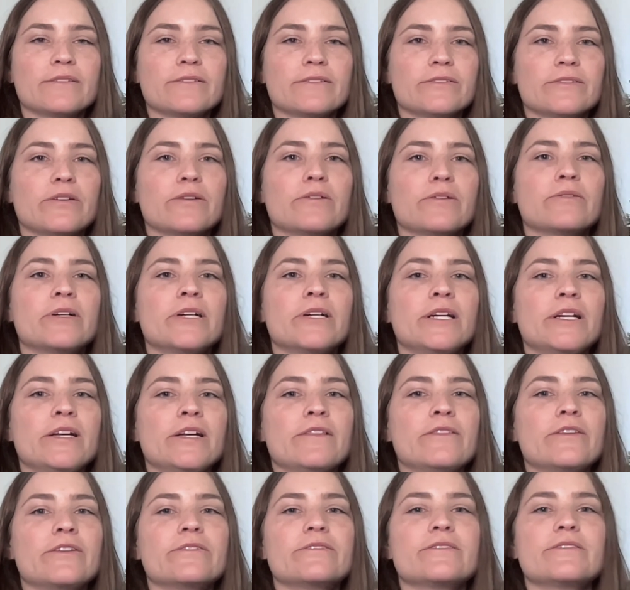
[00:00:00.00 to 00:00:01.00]
So
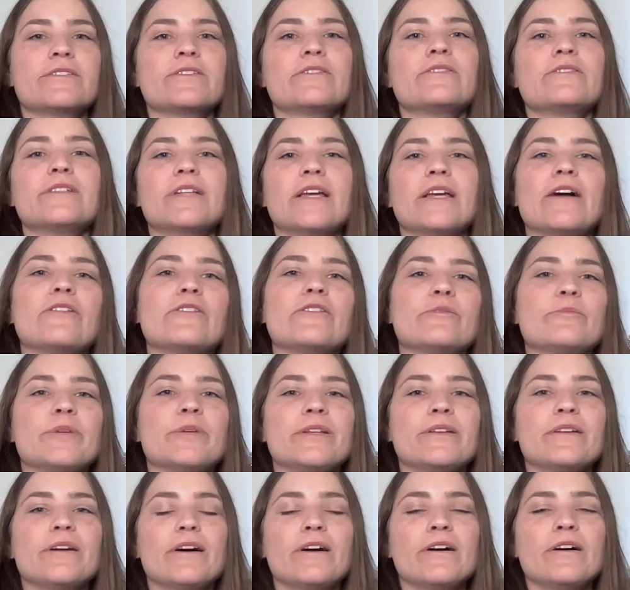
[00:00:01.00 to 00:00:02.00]
there's still an
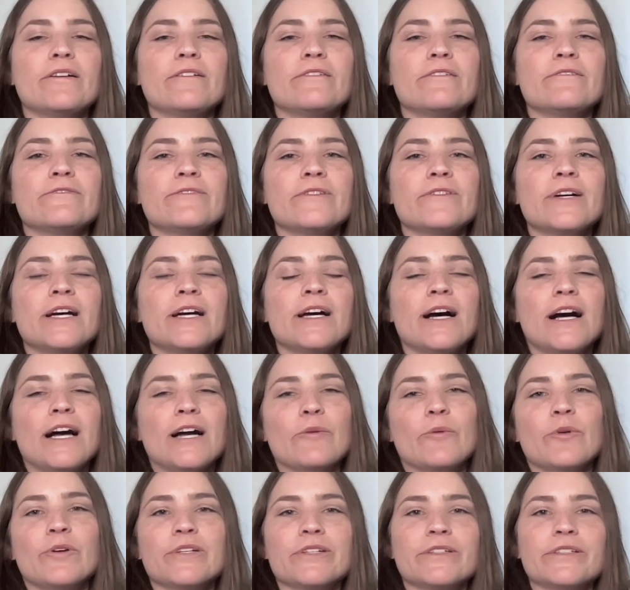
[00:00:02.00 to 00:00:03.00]
element of I
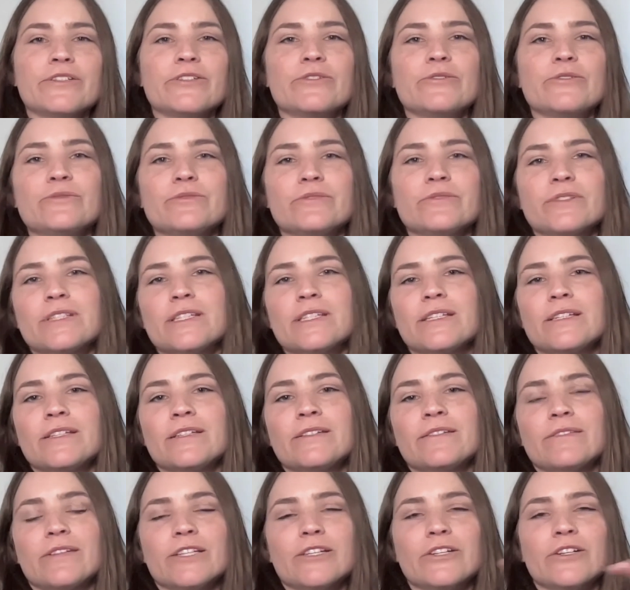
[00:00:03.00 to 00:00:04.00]
want to use
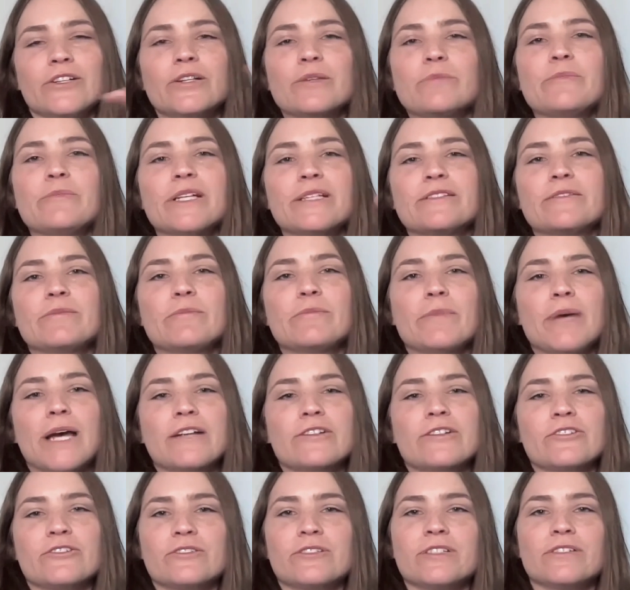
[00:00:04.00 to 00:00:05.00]
you're going to mix and
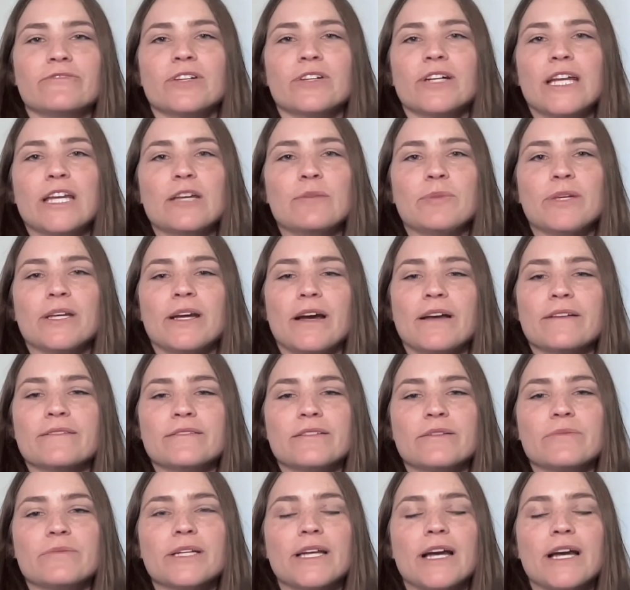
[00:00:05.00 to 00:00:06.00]
match different APIs
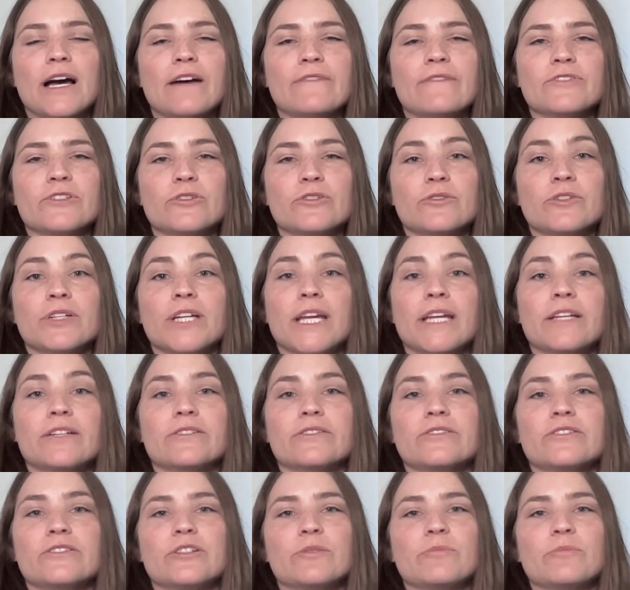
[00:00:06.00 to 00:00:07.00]
that we have to create
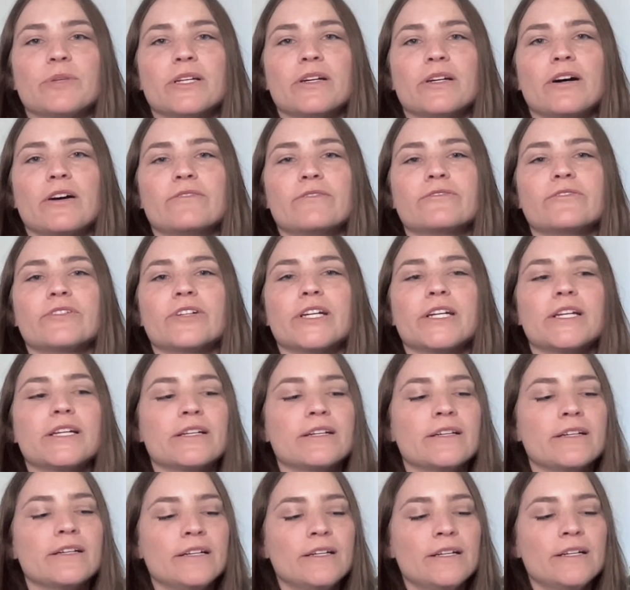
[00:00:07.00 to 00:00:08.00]
your shipping
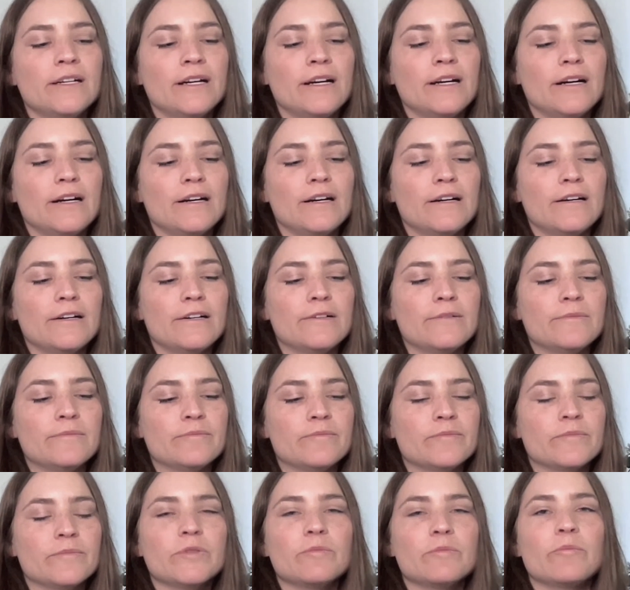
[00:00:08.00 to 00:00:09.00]
offering,
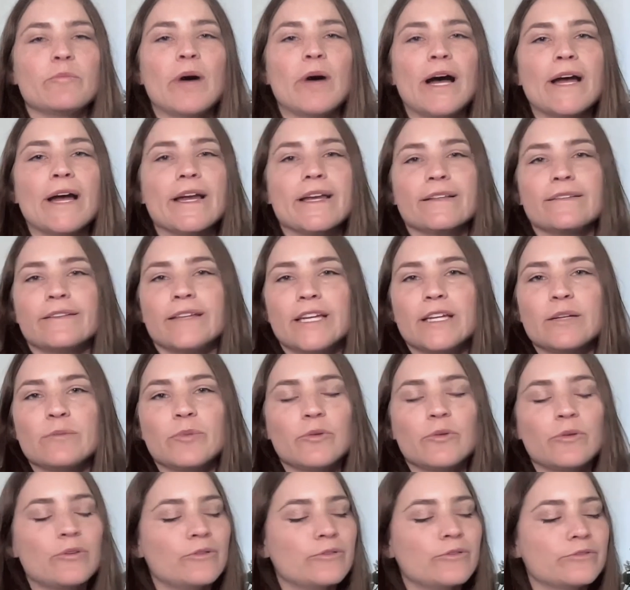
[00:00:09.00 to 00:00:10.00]
um, buying
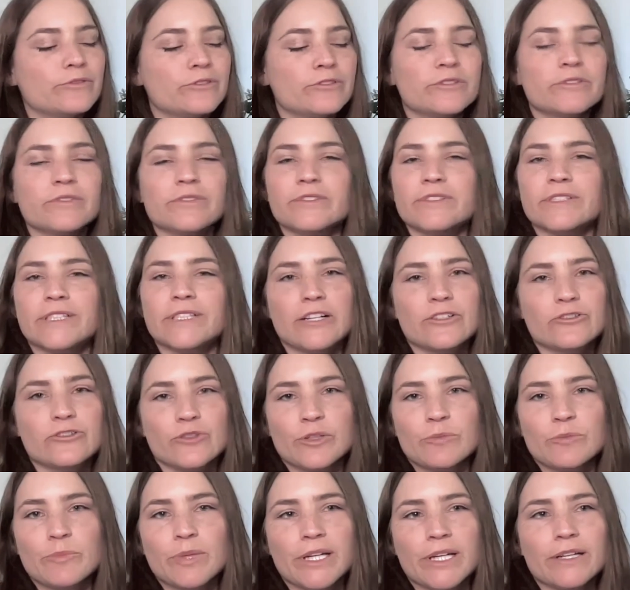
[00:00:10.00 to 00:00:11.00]
labels,
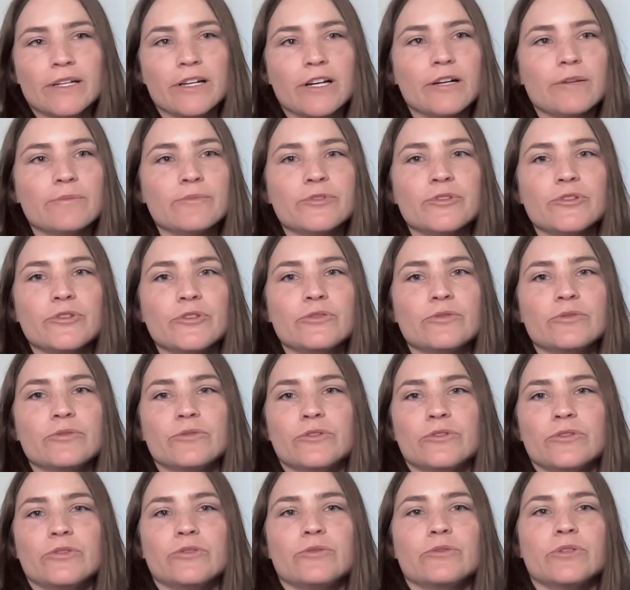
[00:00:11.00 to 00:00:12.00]
scheduling pickups.
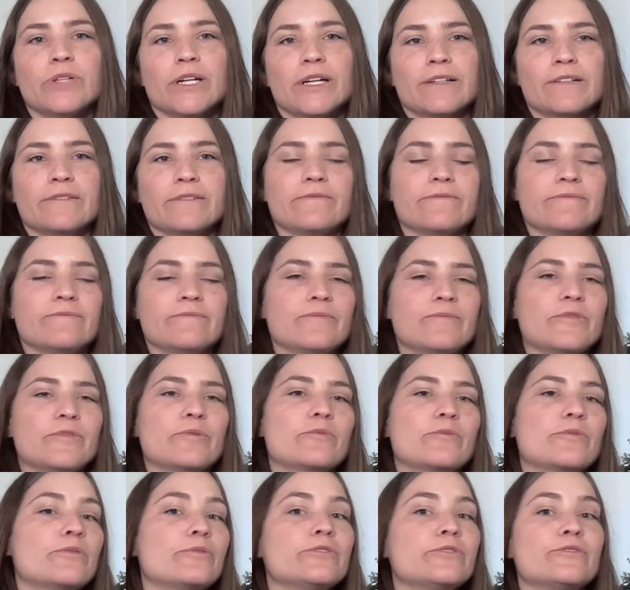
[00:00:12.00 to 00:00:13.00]
You kind of the
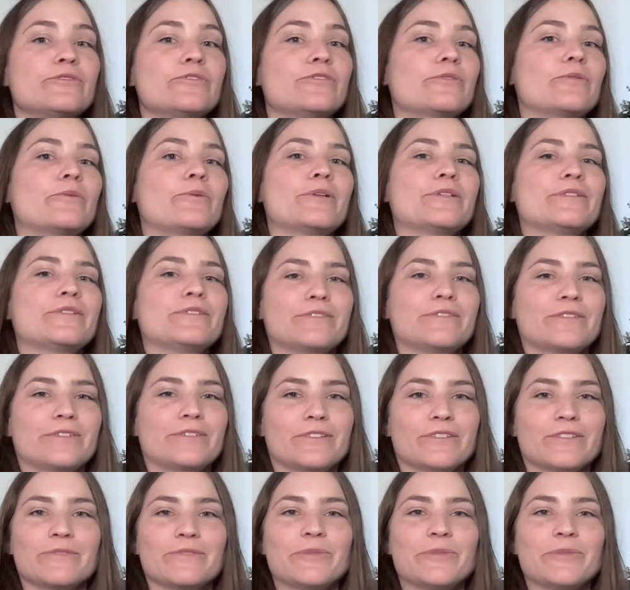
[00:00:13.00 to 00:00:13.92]
world is your oyster.